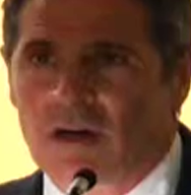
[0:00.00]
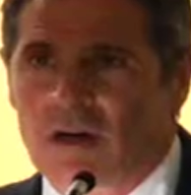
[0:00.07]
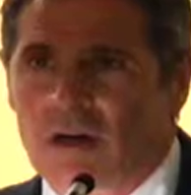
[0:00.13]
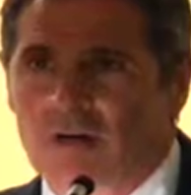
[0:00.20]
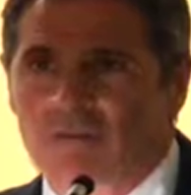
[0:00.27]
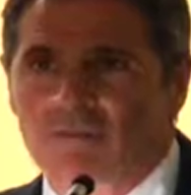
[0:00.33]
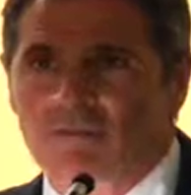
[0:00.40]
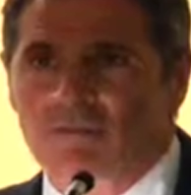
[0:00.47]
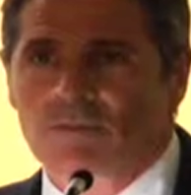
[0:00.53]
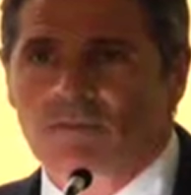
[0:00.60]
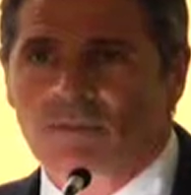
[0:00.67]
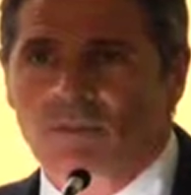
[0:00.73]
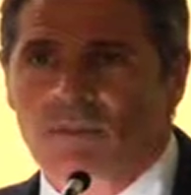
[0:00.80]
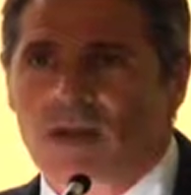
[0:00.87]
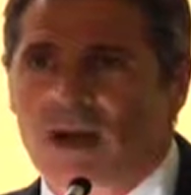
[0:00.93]
uh,
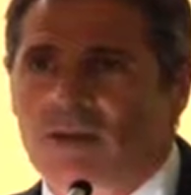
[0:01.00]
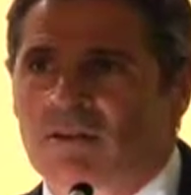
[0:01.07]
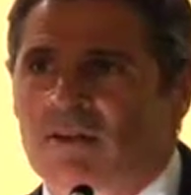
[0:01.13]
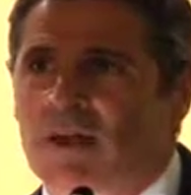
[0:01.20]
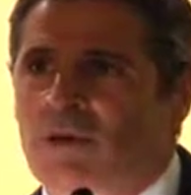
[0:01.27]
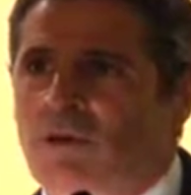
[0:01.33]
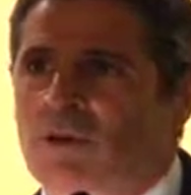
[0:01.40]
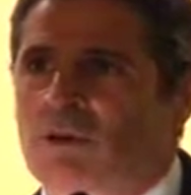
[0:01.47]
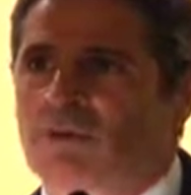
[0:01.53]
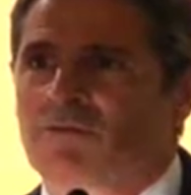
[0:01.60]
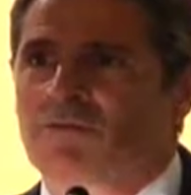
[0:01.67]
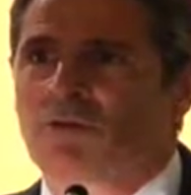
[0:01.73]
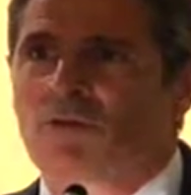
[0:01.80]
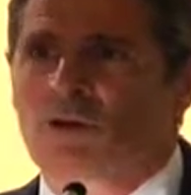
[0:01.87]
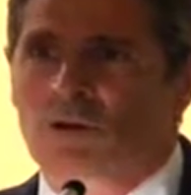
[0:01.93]
without a doubt one
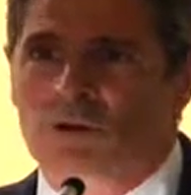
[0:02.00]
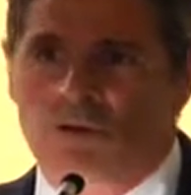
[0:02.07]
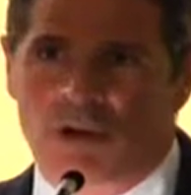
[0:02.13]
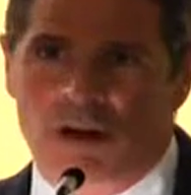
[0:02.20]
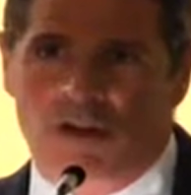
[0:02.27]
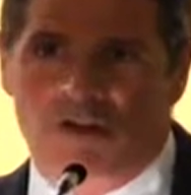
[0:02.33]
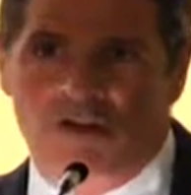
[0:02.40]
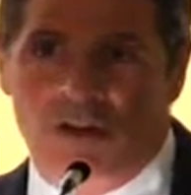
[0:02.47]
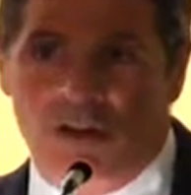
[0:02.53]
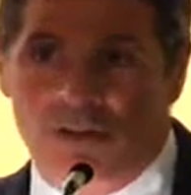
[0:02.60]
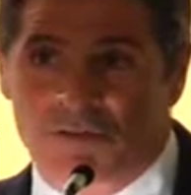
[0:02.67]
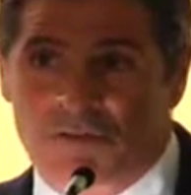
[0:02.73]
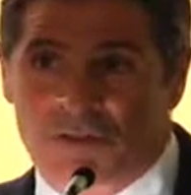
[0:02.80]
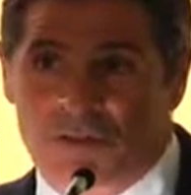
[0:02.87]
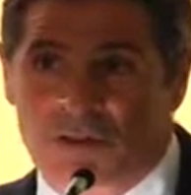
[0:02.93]
of your greatest
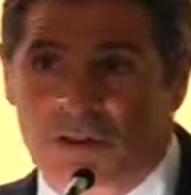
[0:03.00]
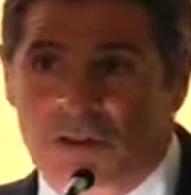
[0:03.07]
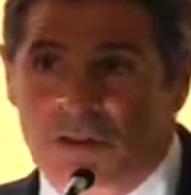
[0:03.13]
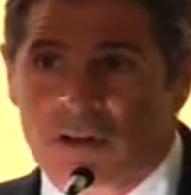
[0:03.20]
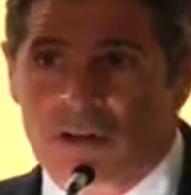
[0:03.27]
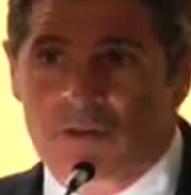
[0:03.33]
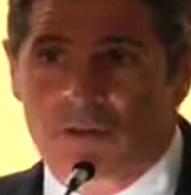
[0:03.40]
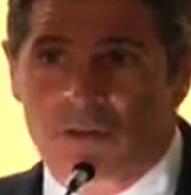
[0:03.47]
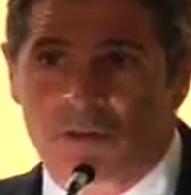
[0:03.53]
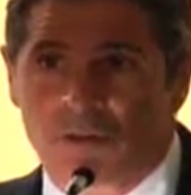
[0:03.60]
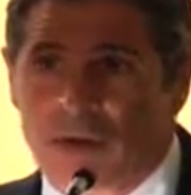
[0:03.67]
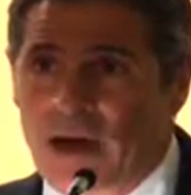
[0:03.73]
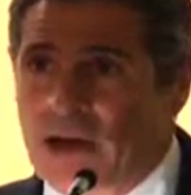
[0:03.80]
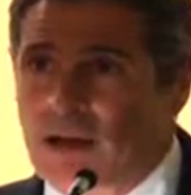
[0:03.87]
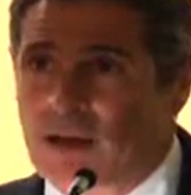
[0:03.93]
gifts to
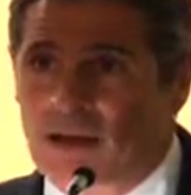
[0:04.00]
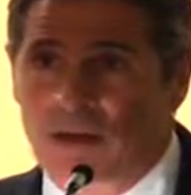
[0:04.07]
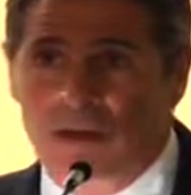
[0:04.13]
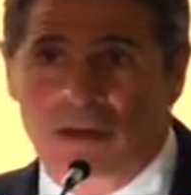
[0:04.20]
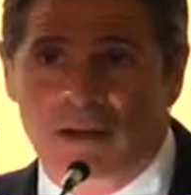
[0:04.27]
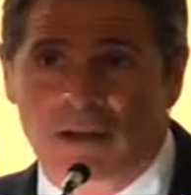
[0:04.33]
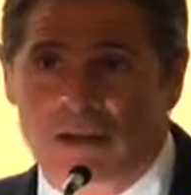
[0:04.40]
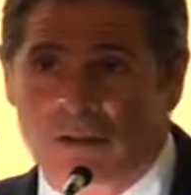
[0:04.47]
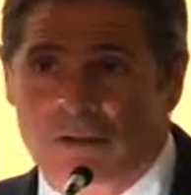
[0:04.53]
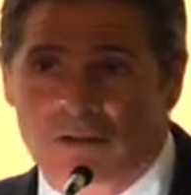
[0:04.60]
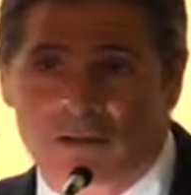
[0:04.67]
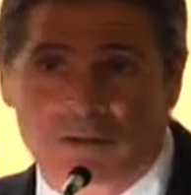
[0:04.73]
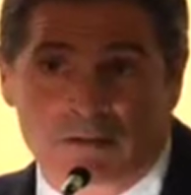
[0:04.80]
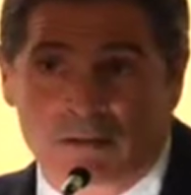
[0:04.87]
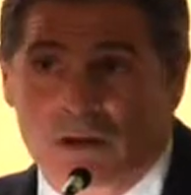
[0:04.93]
humanity and, and
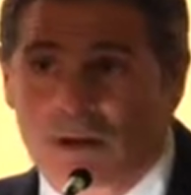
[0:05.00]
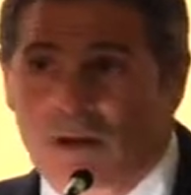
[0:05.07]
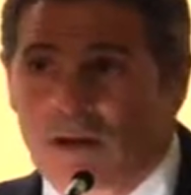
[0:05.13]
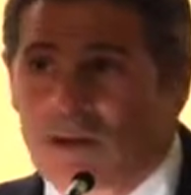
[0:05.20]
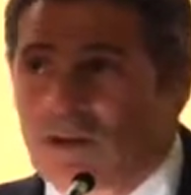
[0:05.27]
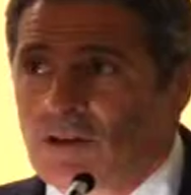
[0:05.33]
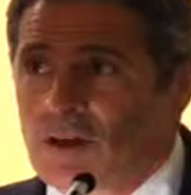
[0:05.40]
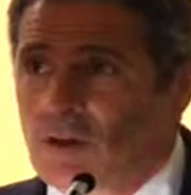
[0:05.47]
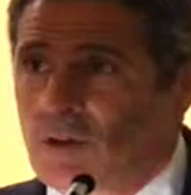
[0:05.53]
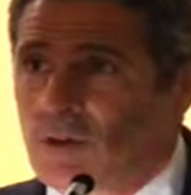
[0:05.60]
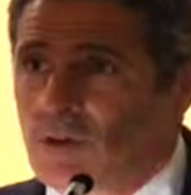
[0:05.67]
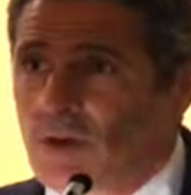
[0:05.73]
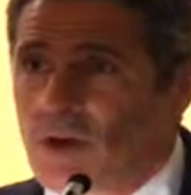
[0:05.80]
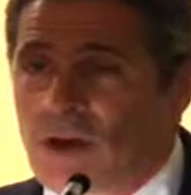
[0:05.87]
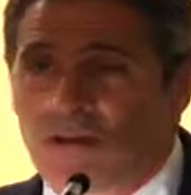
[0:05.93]
there's no
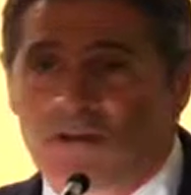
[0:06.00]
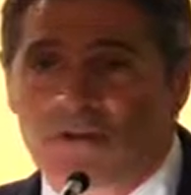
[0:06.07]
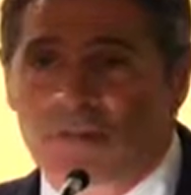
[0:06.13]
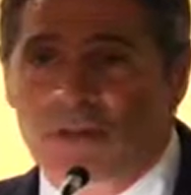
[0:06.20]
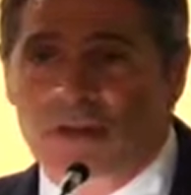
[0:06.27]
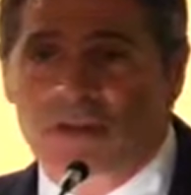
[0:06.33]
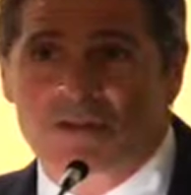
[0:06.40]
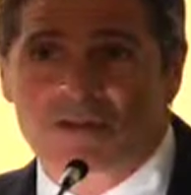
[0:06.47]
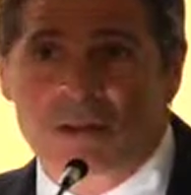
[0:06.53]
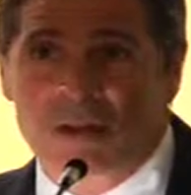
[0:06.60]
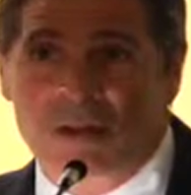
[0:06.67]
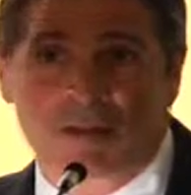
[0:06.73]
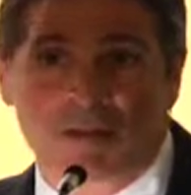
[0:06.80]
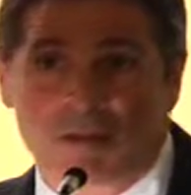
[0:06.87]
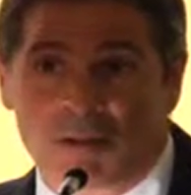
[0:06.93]
other way for me to
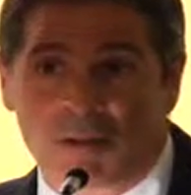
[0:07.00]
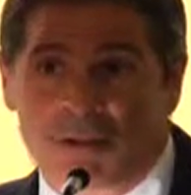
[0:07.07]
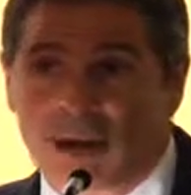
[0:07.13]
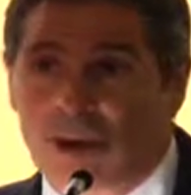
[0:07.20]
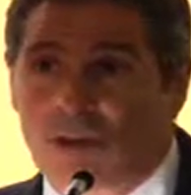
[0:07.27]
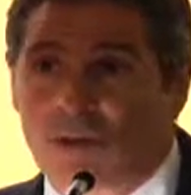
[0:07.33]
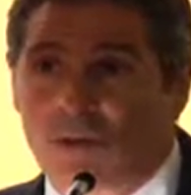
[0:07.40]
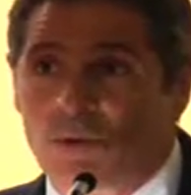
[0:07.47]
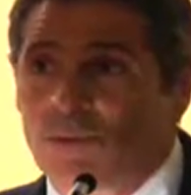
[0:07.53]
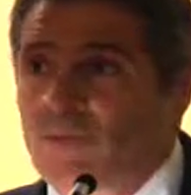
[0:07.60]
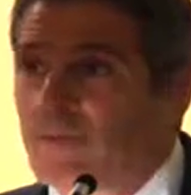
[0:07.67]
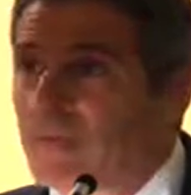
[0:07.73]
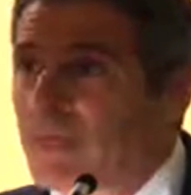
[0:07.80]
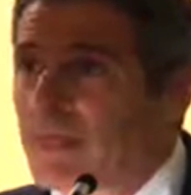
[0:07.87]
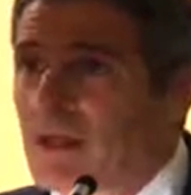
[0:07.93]
say other than thank
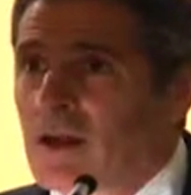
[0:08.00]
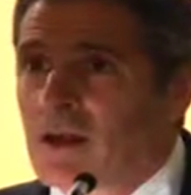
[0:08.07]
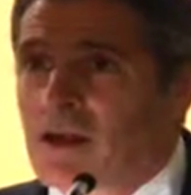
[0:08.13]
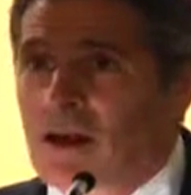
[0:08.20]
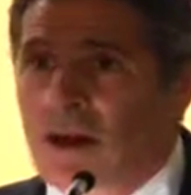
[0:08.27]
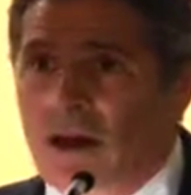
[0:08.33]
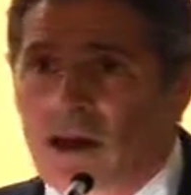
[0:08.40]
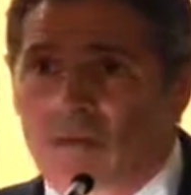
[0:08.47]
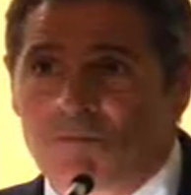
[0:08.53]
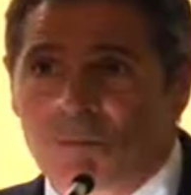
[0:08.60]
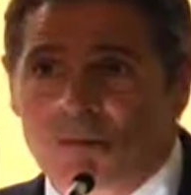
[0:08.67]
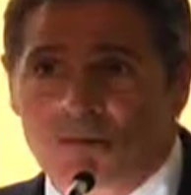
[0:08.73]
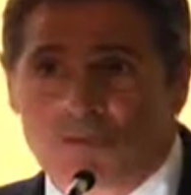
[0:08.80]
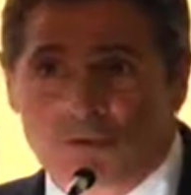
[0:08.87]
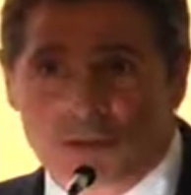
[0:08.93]
you. Uh,
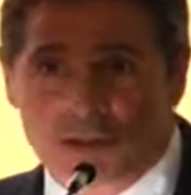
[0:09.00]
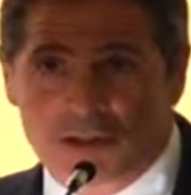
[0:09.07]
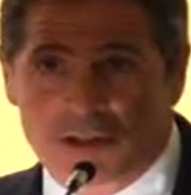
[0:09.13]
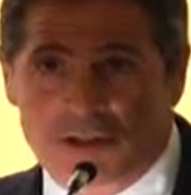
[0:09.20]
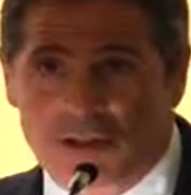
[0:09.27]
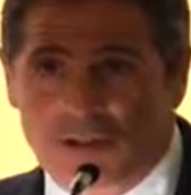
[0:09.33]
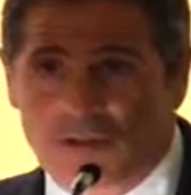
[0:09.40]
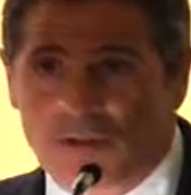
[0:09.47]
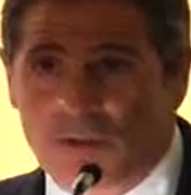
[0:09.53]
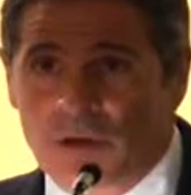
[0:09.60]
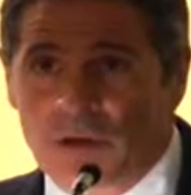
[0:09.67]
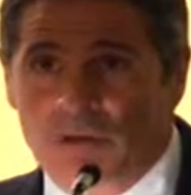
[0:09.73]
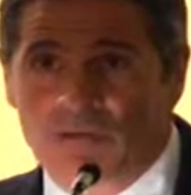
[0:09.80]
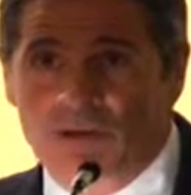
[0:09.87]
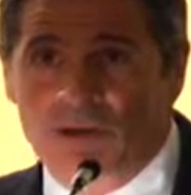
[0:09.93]
I've been fortunate to
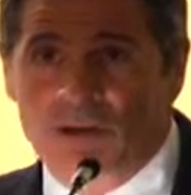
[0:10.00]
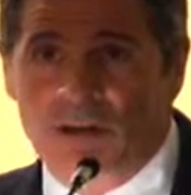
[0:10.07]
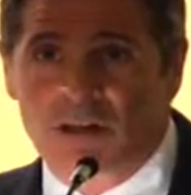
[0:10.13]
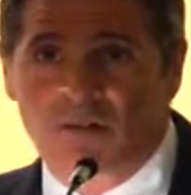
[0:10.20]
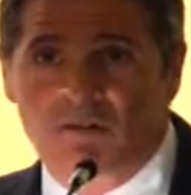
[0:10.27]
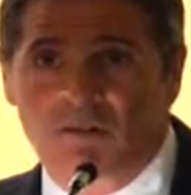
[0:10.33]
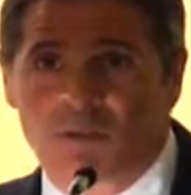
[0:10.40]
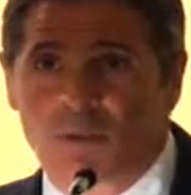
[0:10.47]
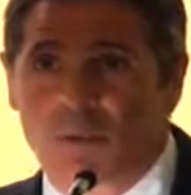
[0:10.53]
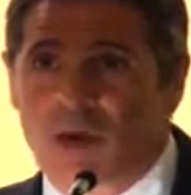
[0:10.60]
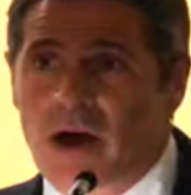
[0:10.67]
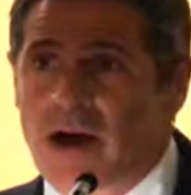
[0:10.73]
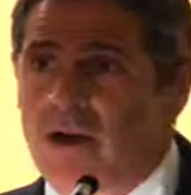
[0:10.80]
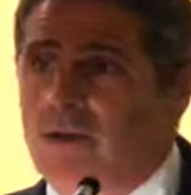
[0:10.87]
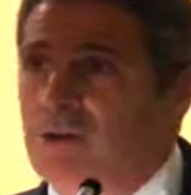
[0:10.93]
be at Virginia for a
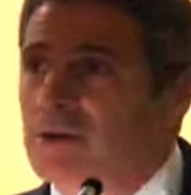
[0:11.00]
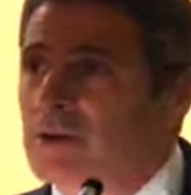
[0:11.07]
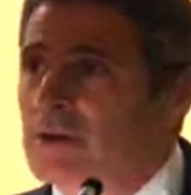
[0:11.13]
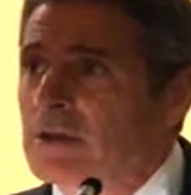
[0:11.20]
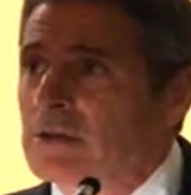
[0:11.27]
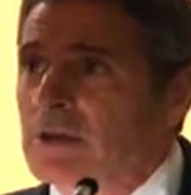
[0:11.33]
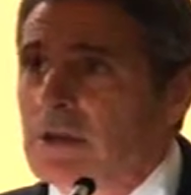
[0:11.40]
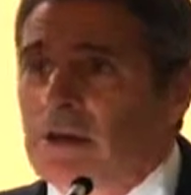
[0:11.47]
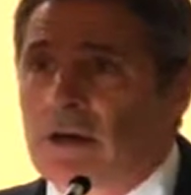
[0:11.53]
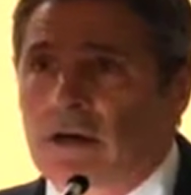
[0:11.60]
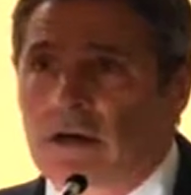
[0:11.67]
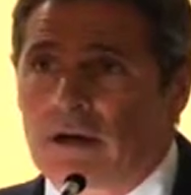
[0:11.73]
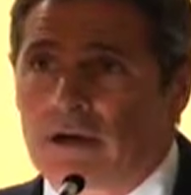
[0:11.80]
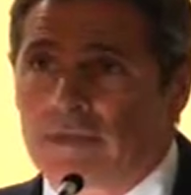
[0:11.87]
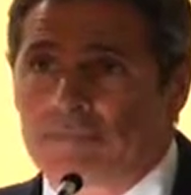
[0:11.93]
while.
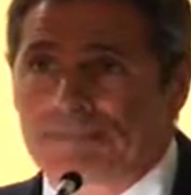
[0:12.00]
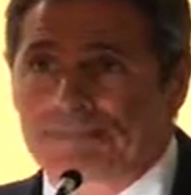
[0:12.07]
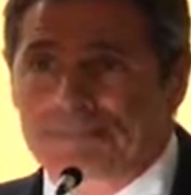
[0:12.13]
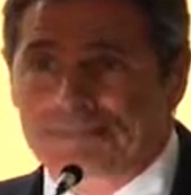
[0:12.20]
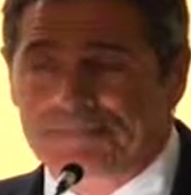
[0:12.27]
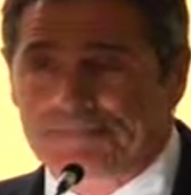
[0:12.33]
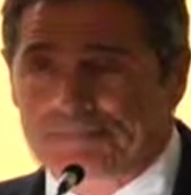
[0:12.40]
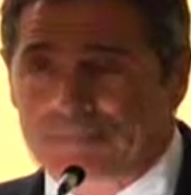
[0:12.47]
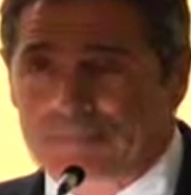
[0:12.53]
Um,